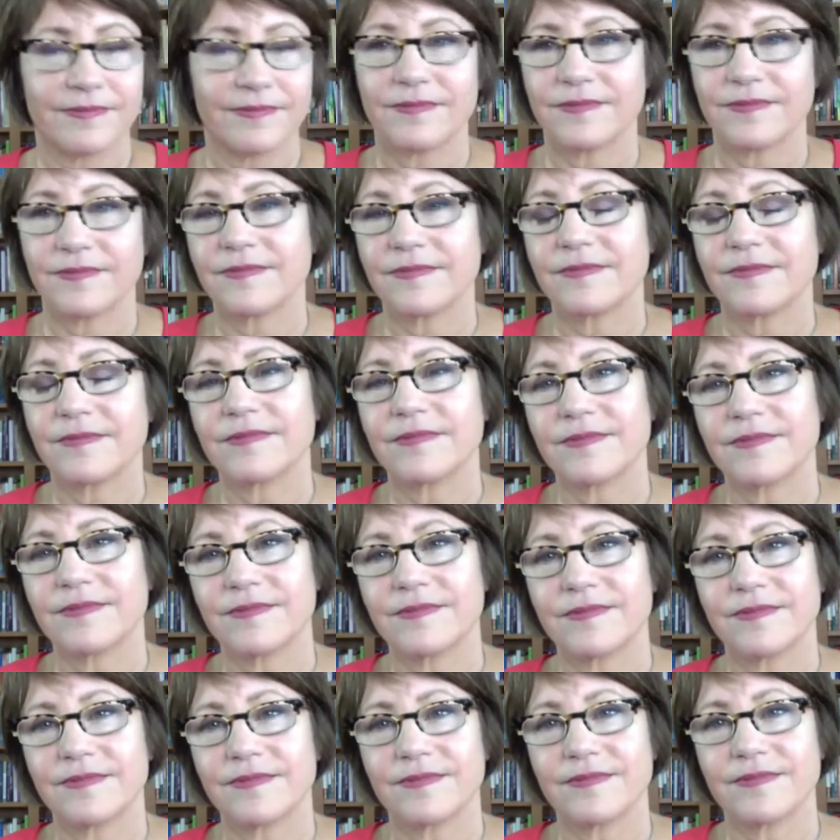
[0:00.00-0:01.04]

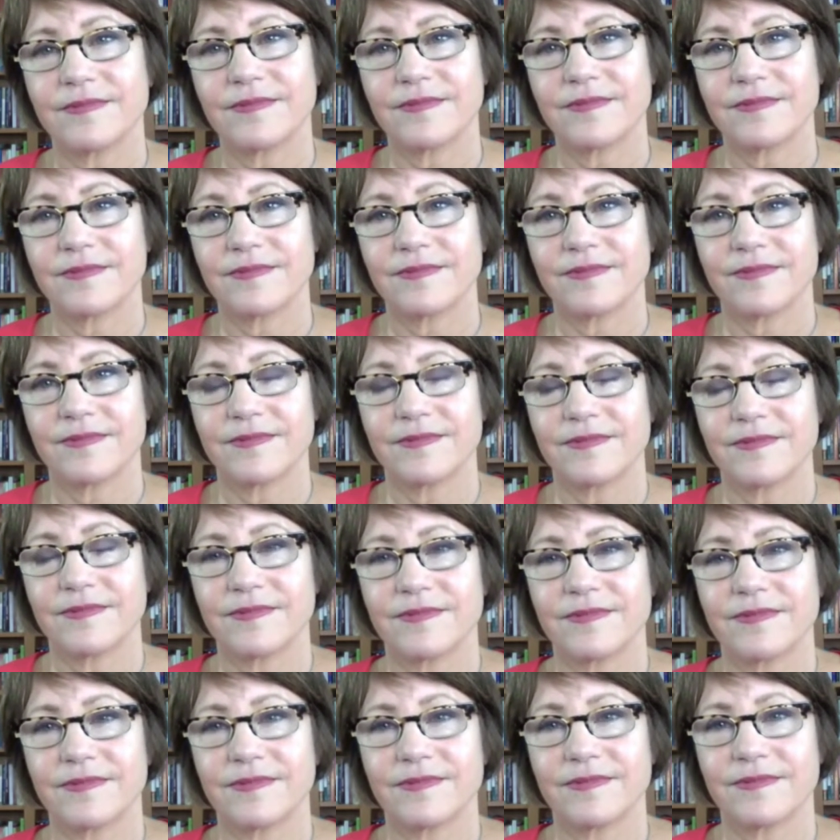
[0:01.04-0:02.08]

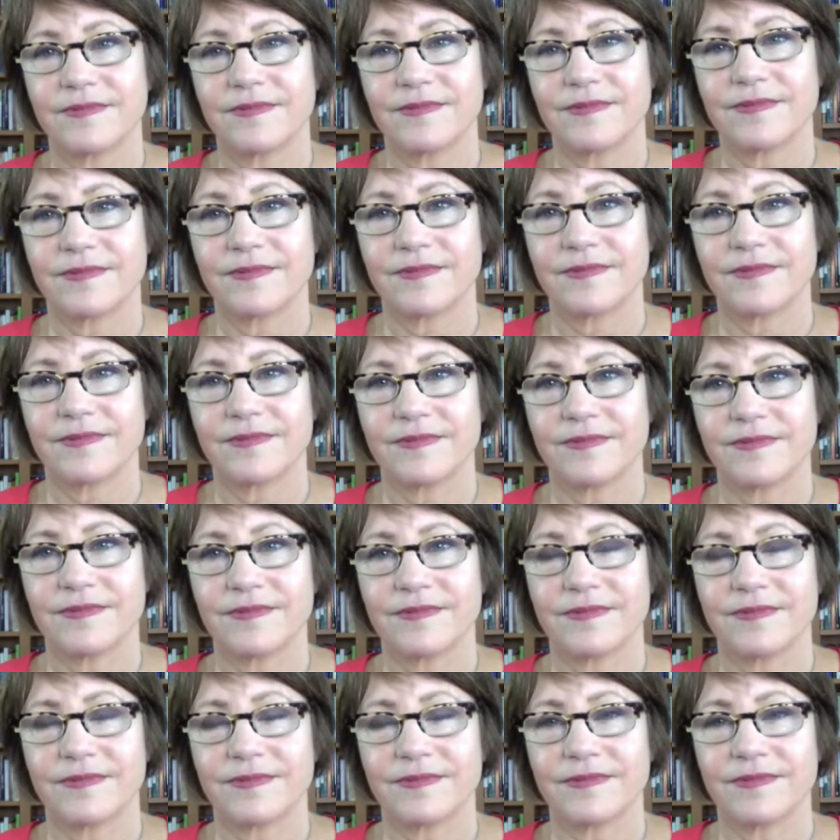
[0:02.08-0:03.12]

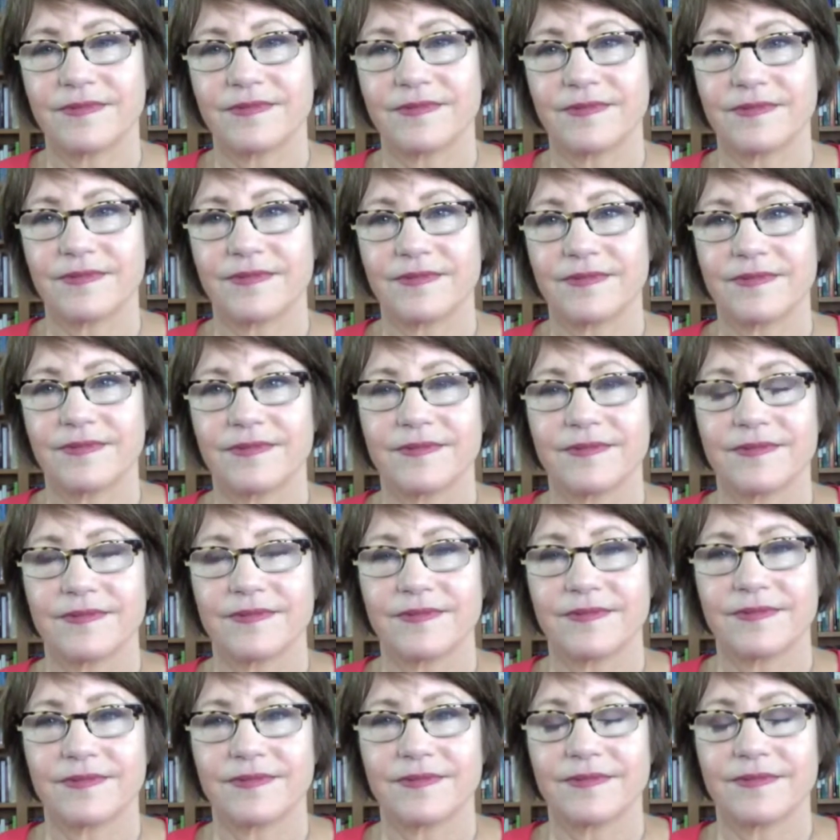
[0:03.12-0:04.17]

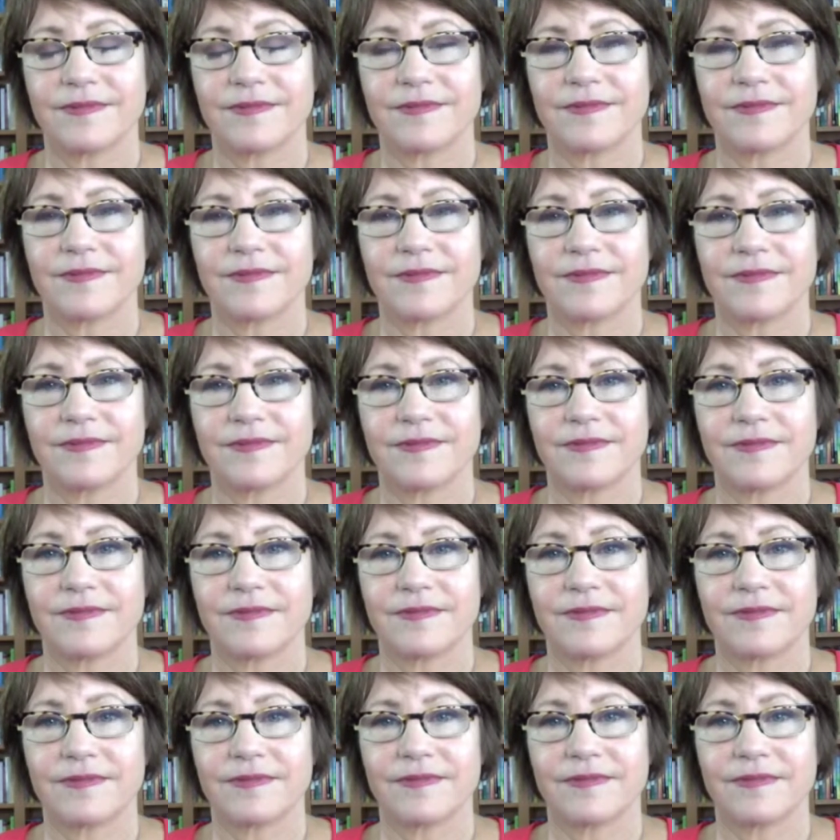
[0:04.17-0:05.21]

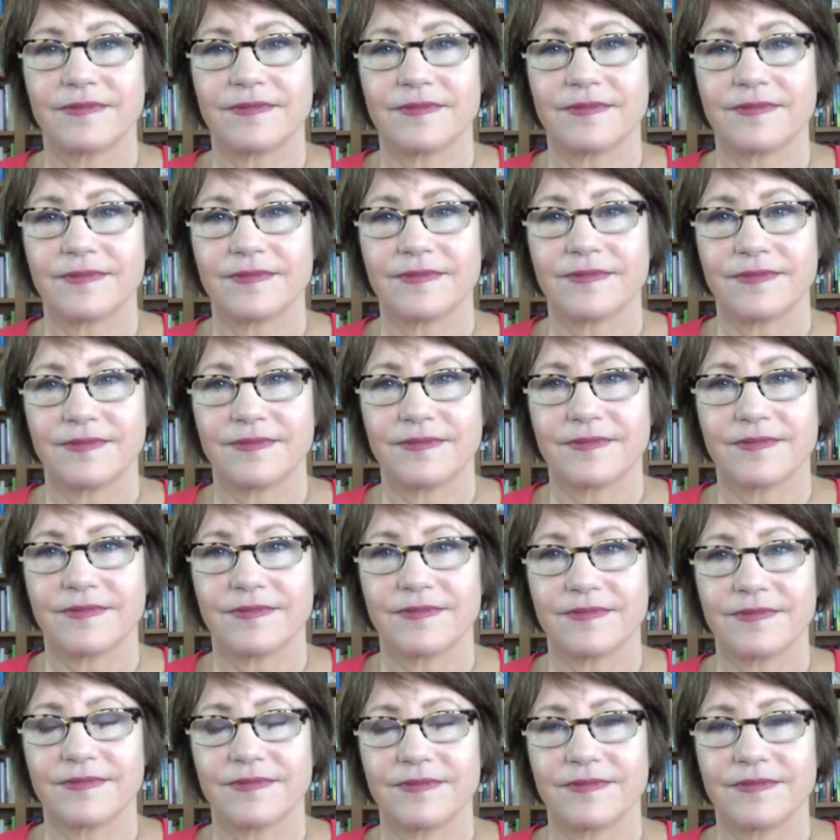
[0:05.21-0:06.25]

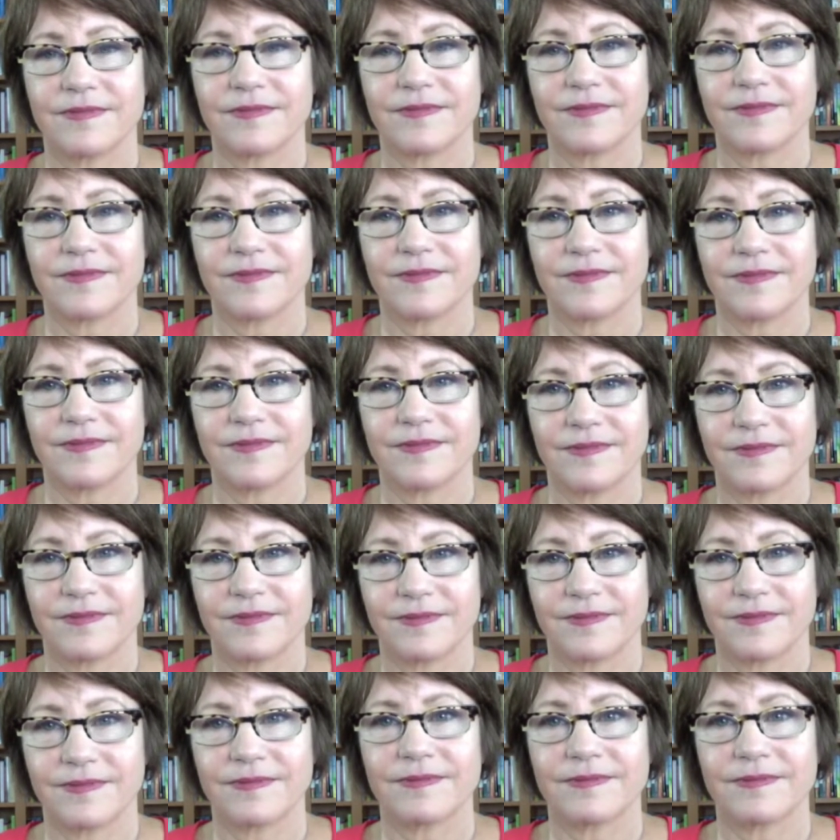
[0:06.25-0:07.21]
This person isn't speaking.